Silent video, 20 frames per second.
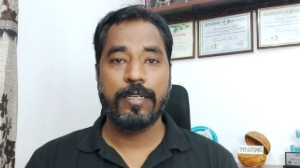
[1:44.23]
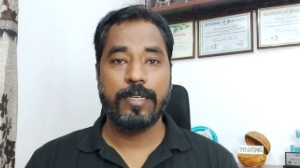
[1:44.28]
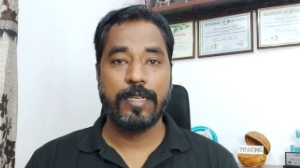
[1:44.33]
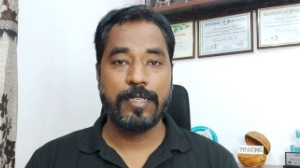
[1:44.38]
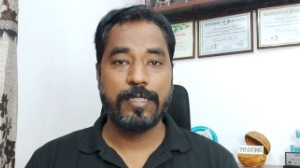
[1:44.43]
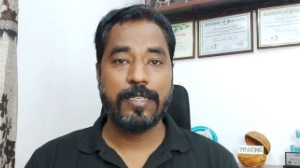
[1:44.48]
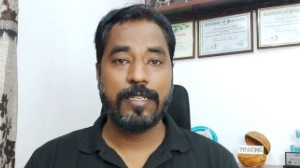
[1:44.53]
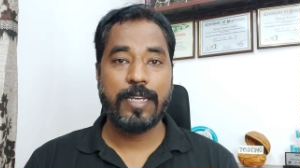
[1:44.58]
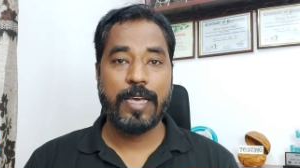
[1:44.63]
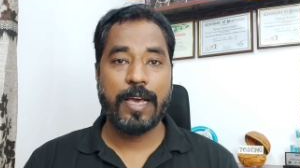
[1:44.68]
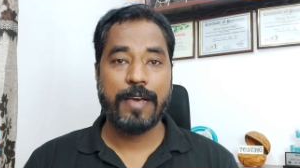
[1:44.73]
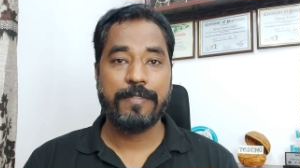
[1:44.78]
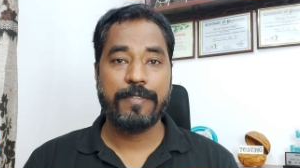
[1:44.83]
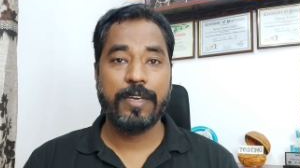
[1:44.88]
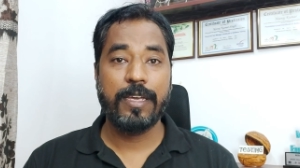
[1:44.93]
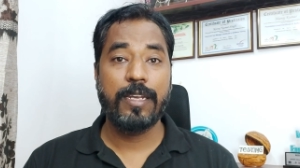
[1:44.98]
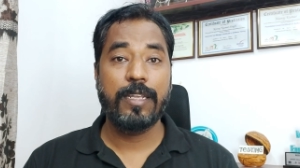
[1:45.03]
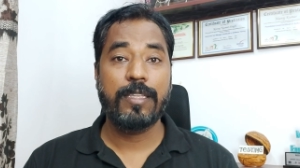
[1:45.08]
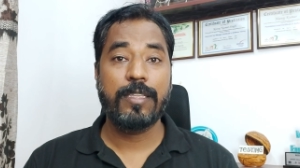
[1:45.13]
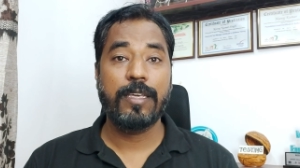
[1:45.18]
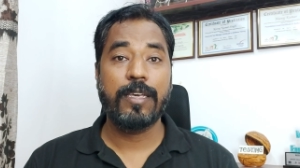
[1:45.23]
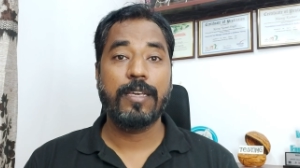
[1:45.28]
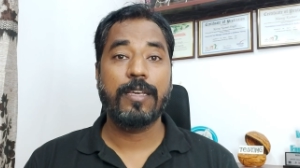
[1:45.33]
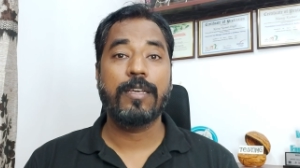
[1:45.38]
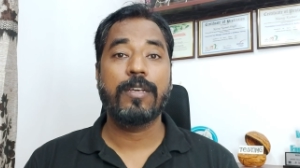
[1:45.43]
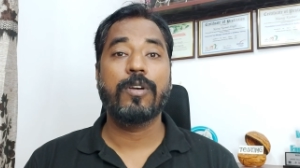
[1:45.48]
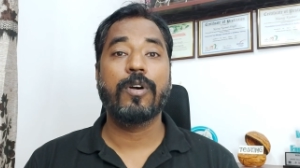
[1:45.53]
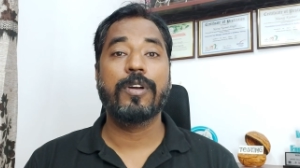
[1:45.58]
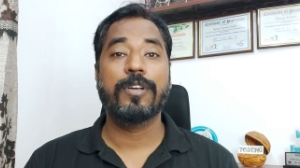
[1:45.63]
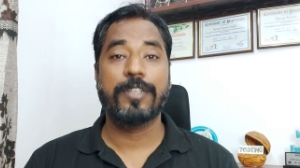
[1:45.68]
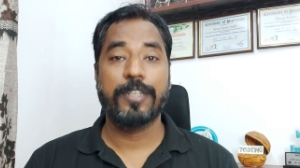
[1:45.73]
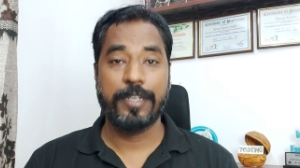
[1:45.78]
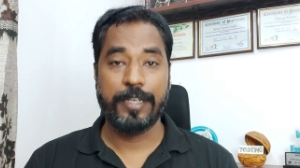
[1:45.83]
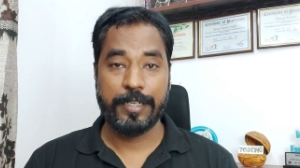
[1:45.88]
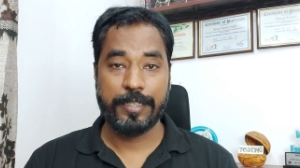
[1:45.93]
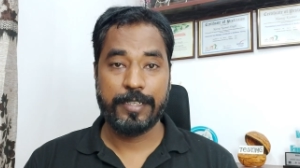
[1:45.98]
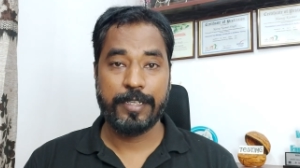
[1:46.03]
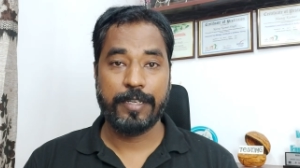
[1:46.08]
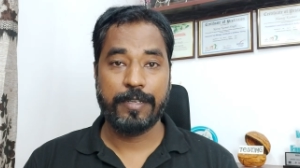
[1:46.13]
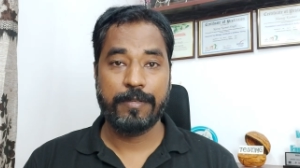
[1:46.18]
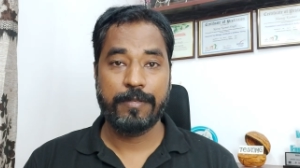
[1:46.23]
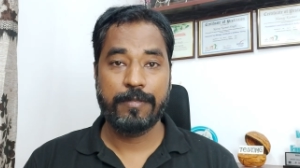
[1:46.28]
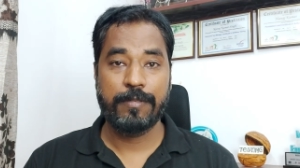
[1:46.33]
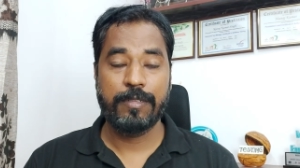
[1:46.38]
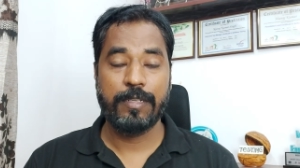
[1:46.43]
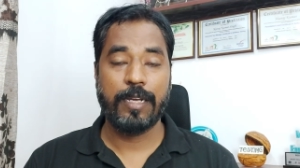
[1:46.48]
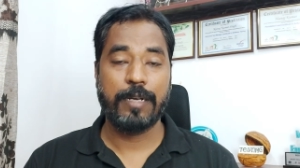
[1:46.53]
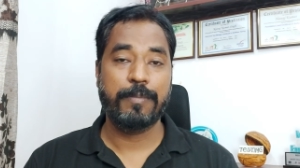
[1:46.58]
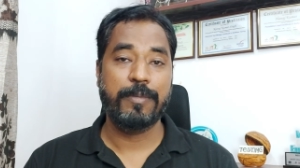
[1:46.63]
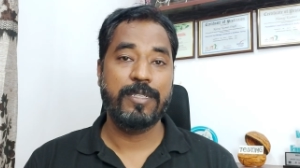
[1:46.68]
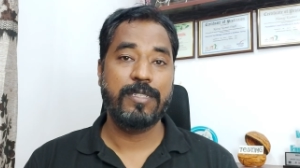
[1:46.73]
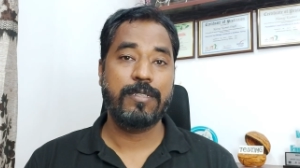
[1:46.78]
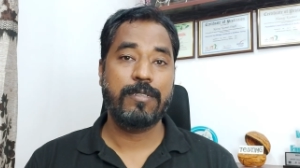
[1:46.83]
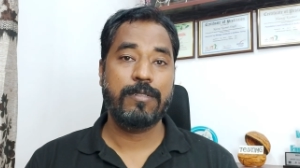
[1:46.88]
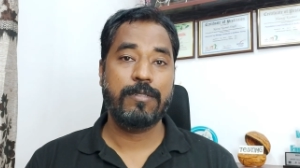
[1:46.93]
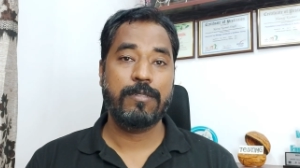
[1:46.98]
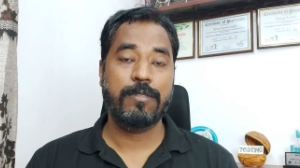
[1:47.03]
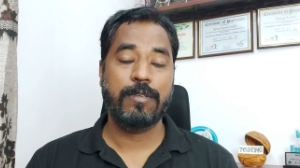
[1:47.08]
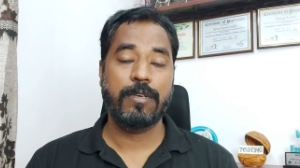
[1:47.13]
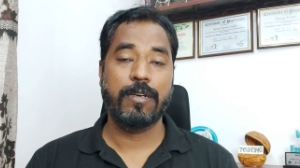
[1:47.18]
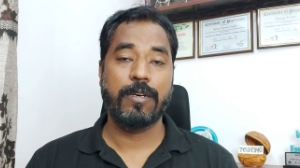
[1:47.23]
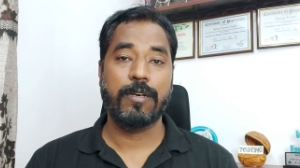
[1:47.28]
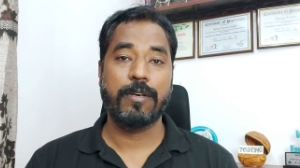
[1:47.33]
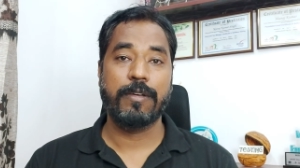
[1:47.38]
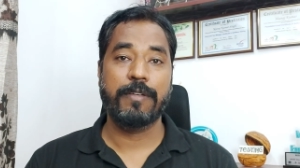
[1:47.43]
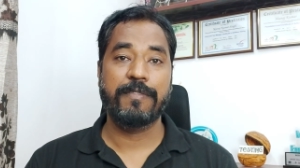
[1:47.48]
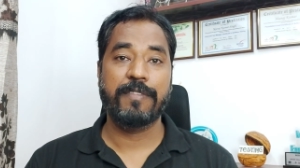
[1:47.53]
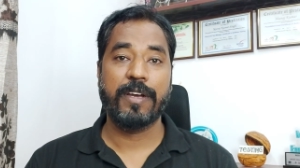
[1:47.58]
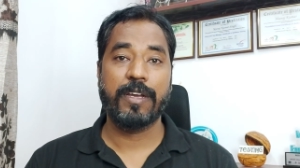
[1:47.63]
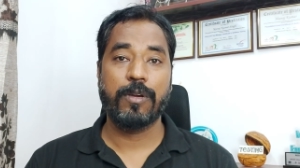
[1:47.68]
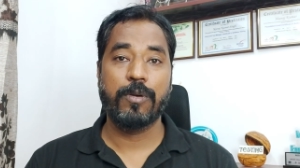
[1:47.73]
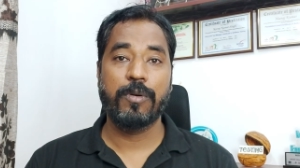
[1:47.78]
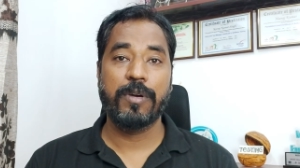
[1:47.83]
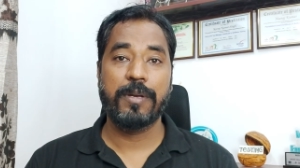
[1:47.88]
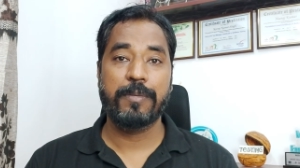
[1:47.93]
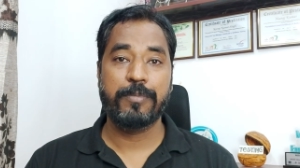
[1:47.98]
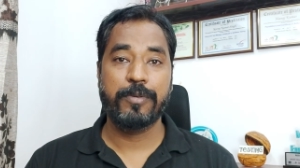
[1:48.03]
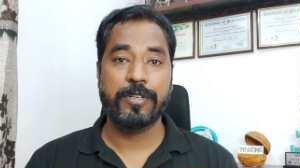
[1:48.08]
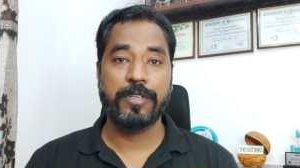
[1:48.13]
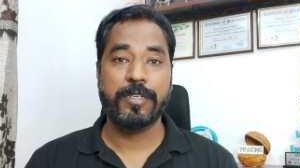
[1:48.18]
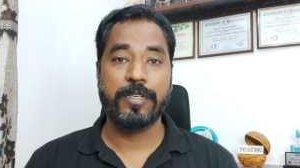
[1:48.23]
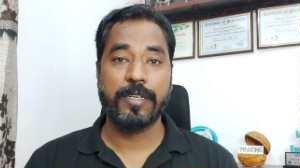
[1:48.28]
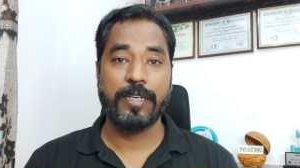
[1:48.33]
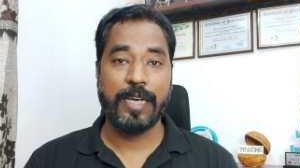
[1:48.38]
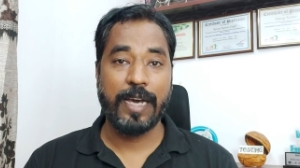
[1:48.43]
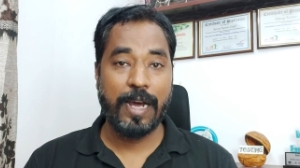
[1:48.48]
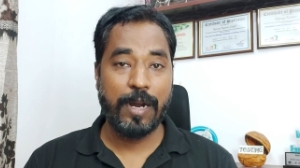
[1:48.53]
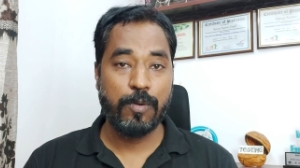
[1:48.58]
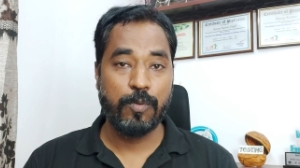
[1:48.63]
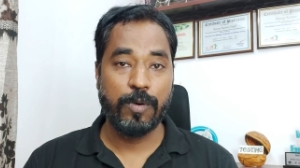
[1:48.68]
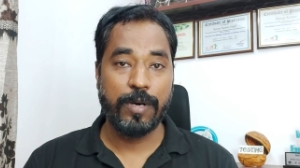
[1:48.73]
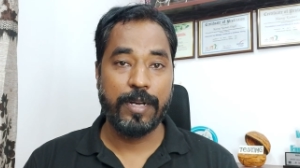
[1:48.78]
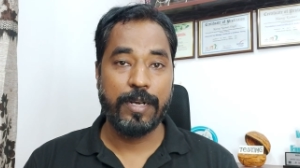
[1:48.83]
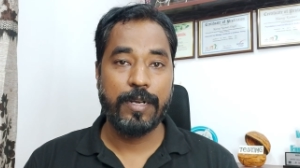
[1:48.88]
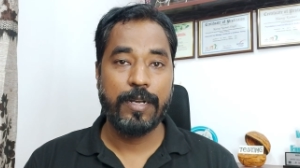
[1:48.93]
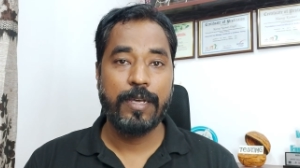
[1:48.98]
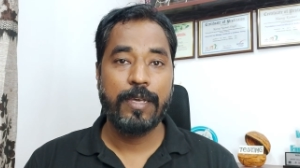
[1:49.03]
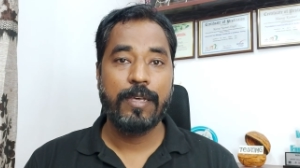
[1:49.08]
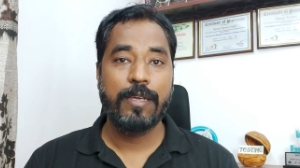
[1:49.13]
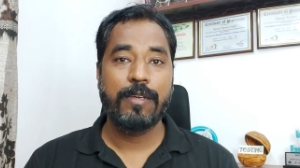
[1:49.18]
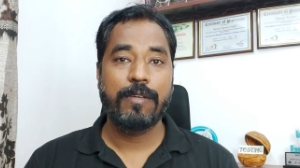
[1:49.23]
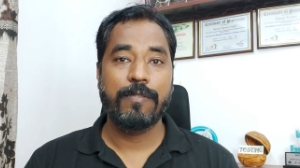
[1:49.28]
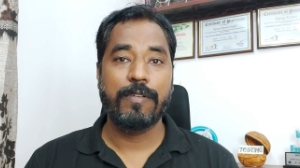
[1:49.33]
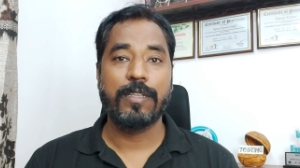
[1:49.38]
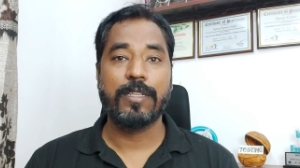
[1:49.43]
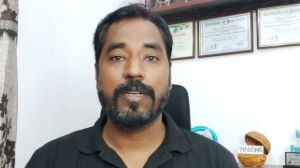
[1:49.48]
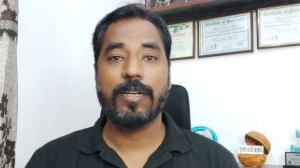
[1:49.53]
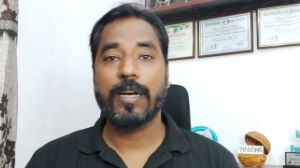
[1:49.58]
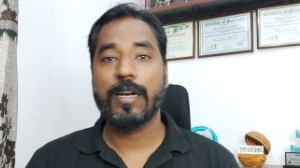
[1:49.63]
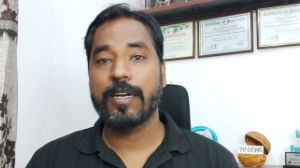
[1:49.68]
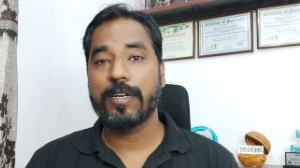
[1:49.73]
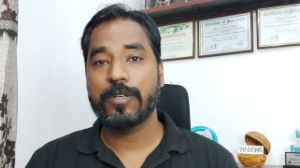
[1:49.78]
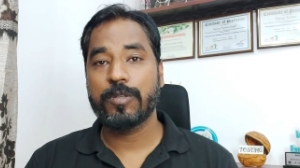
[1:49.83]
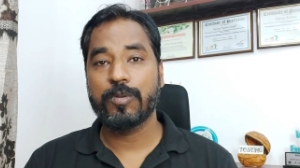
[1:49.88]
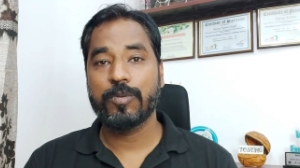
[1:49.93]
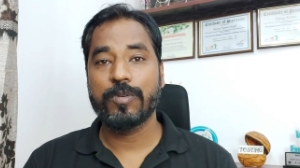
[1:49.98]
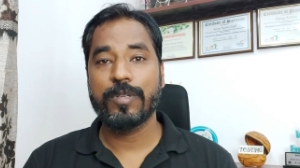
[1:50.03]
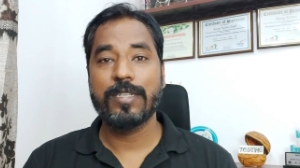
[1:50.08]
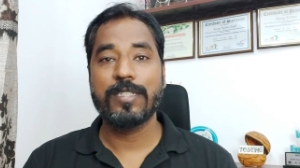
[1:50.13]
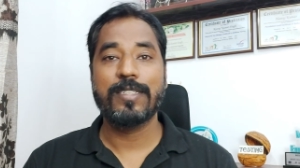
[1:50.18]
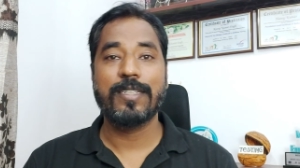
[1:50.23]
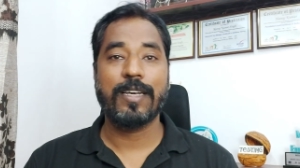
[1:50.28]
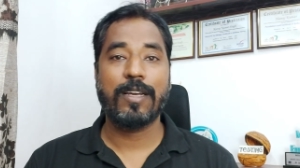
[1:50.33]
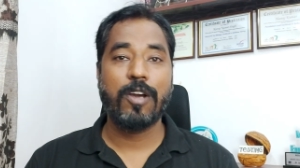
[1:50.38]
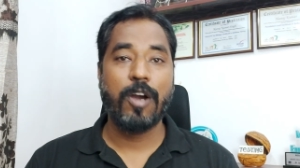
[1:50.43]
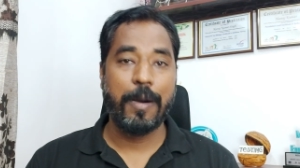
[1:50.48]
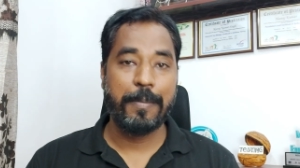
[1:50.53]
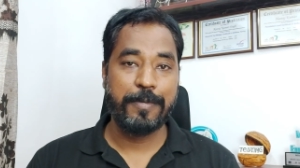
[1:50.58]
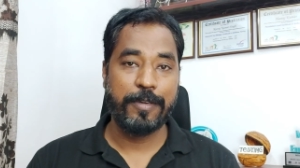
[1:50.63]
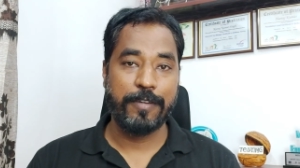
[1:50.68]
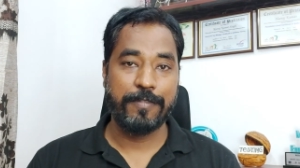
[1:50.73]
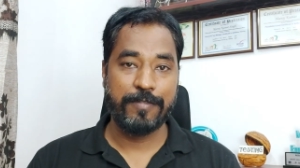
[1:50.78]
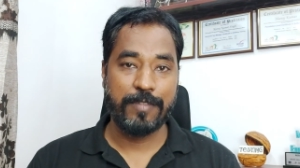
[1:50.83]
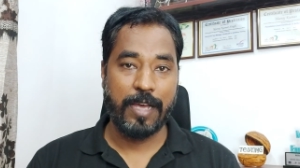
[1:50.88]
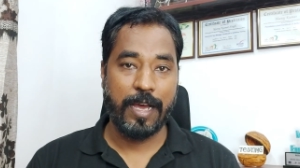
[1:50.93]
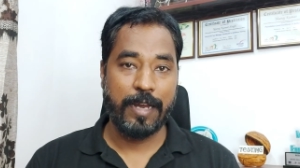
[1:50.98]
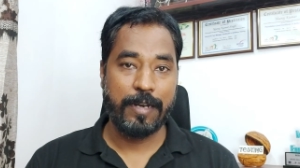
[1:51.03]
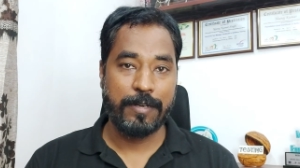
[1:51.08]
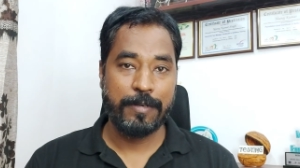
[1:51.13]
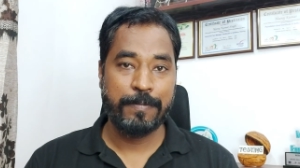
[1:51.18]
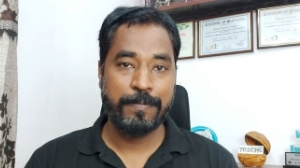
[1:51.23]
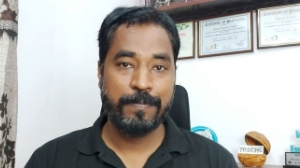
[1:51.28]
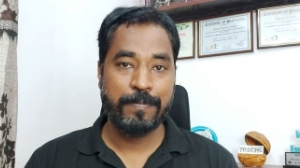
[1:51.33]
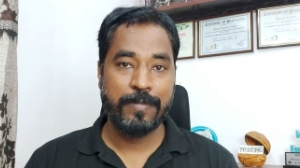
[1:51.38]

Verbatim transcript: does it have anything contradicting? That means uh, if I go and put it in R one, whether R two is a copy of that.